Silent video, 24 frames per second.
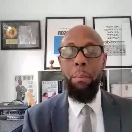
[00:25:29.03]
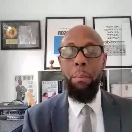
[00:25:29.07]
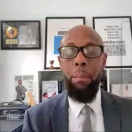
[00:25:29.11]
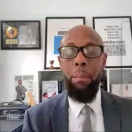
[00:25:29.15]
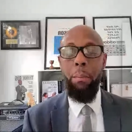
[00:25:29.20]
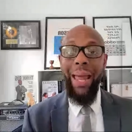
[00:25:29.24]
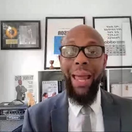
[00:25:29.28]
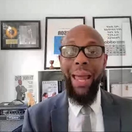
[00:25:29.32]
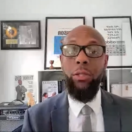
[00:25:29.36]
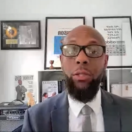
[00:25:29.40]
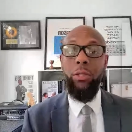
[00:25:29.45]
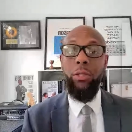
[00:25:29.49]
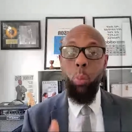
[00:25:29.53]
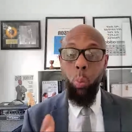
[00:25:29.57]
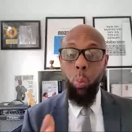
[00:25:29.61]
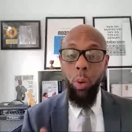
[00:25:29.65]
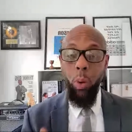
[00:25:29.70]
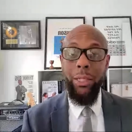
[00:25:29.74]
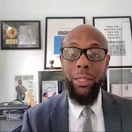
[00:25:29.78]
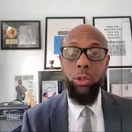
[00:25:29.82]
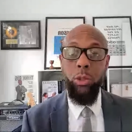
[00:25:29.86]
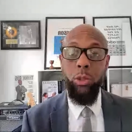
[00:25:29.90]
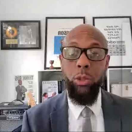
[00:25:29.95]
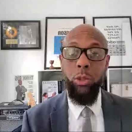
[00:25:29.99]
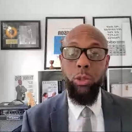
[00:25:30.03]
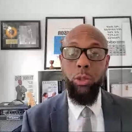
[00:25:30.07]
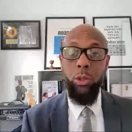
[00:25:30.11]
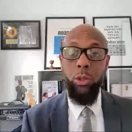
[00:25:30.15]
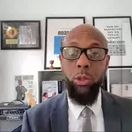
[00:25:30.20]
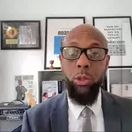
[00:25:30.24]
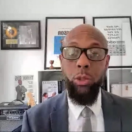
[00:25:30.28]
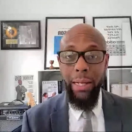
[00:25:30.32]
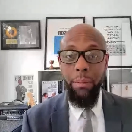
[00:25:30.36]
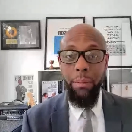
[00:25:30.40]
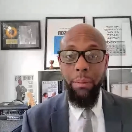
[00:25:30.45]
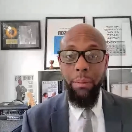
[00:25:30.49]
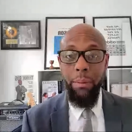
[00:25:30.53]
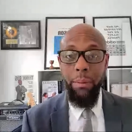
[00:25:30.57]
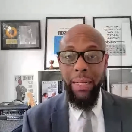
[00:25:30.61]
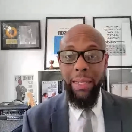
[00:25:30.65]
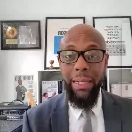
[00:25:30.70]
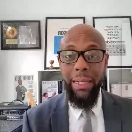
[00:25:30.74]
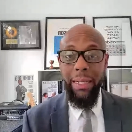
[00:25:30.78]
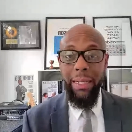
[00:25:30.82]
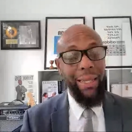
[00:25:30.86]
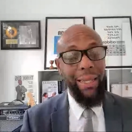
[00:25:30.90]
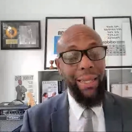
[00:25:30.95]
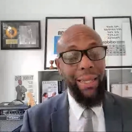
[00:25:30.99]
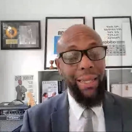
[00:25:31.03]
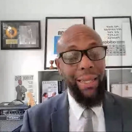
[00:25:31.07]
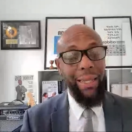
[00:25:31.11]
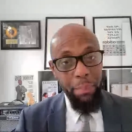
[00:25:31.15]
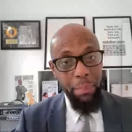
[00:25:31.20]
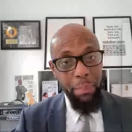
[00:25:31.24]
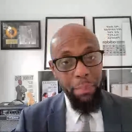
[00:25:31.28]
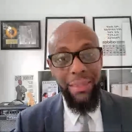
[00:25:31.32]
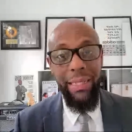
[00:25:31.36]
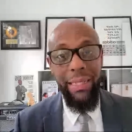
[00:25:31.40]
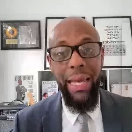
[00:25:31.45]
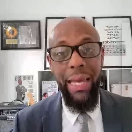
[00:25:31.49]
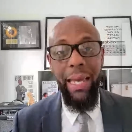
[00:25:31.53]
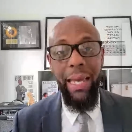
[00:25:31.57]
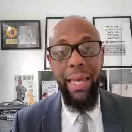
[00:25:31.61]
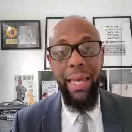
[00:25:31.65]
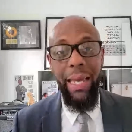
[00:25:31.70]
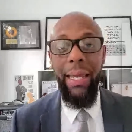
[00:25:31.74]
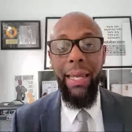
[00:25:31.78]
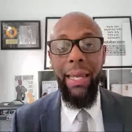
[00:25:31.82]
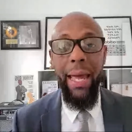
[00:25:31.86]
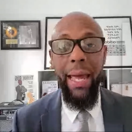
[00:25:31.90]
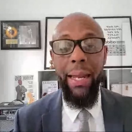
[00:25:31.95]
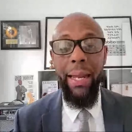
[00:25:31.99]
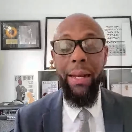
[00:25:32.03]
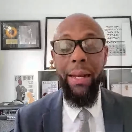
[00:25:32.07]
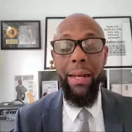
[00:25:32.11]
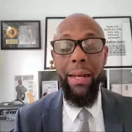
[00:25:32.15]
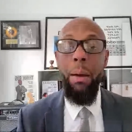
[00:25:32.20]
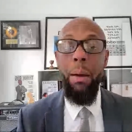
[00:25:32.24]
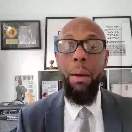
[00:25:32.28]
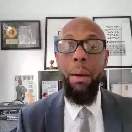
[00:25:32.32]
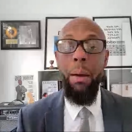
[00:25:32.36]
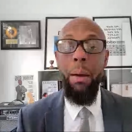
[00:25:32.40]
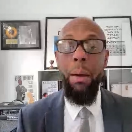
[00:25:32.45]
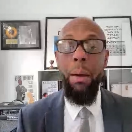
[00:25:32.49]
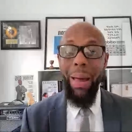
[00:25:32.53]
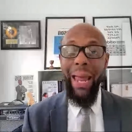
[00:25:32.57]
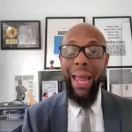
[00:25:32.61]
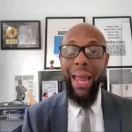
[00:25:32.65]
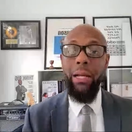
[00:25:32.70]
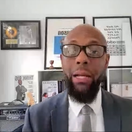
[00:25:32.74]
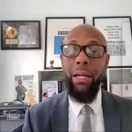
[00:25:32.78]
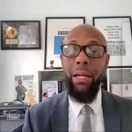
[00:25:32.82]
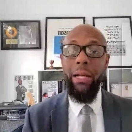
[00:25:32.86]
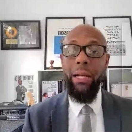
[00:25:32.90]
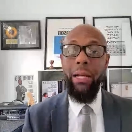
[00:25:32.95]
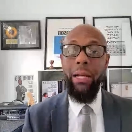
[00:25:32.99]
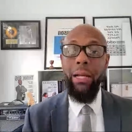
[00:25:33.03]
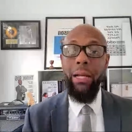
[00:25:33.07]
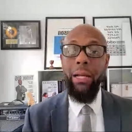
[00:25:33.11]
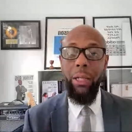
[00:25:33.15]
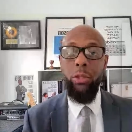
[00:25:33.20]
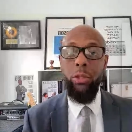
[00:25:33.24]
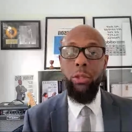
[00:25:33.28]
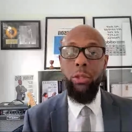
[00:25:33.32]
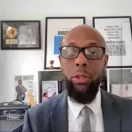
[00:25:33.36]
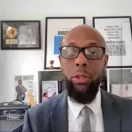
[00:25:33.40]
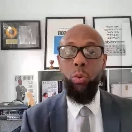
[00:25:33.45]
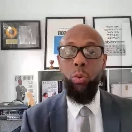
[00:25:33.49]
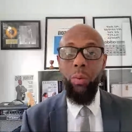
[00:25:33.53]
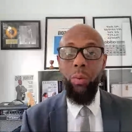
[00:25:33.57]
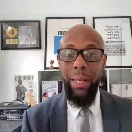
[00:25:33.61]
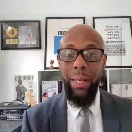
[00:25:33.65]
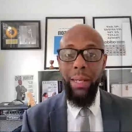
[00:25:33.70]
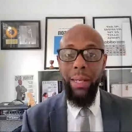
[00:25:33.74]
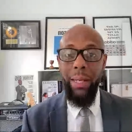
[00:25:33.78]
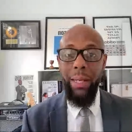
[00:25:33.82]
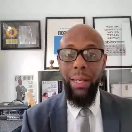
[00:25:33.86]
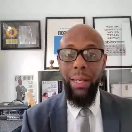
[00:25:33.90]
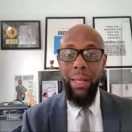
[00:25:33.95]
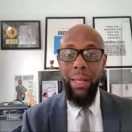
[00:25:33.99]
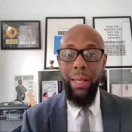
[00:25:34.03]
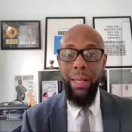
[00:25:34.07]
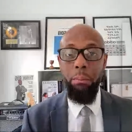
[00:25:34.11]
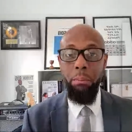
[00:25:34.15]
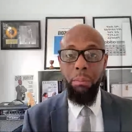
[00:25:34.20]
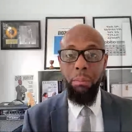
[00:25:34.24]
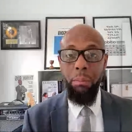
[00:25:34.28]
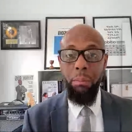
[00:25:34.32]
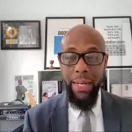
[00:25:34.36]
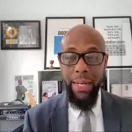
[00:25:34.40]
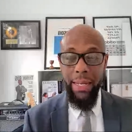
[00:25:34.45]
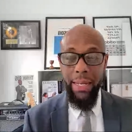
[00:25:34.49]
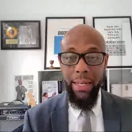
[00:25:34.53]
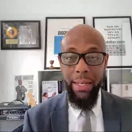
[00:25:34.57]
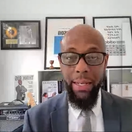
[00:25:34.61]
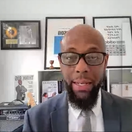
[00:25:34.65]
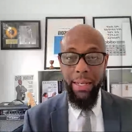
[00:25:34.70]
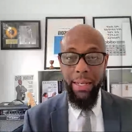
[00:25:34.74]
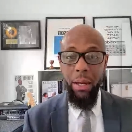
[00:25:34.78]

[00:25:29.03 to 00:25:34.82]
Banks want to lend money. Let me say it again. Banks want to lend money,